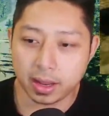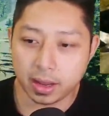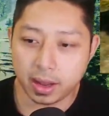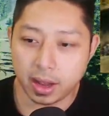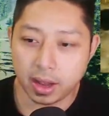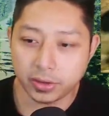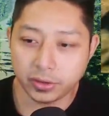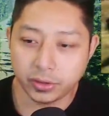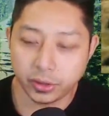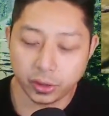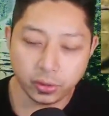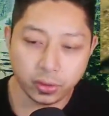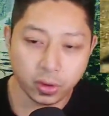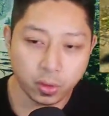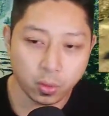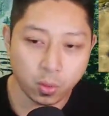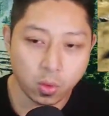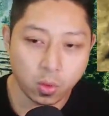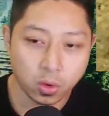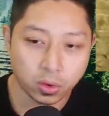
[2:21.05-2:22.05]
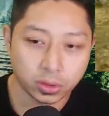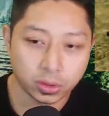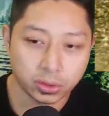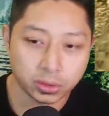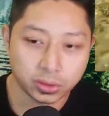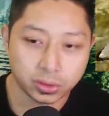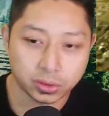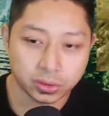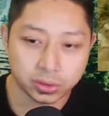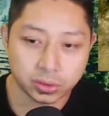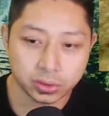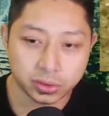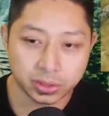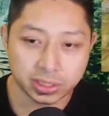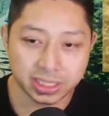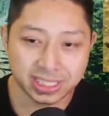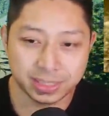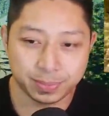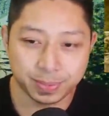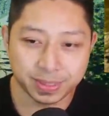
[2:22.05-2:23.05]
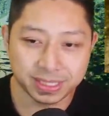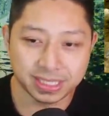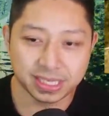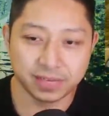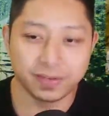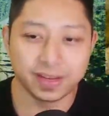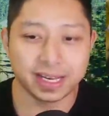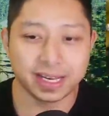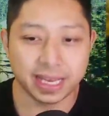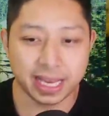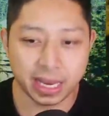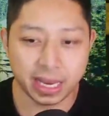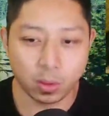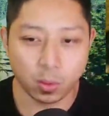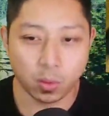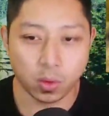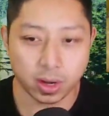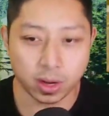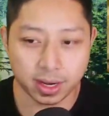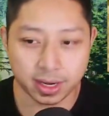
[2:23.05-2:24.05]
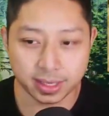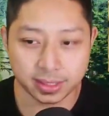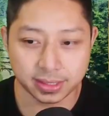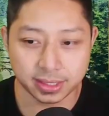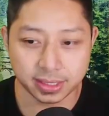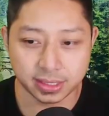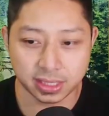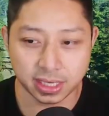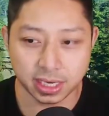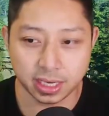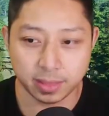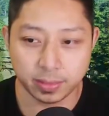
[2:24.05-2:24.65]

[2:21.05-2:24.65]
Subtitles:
I don't know what specifically he wanted us to see,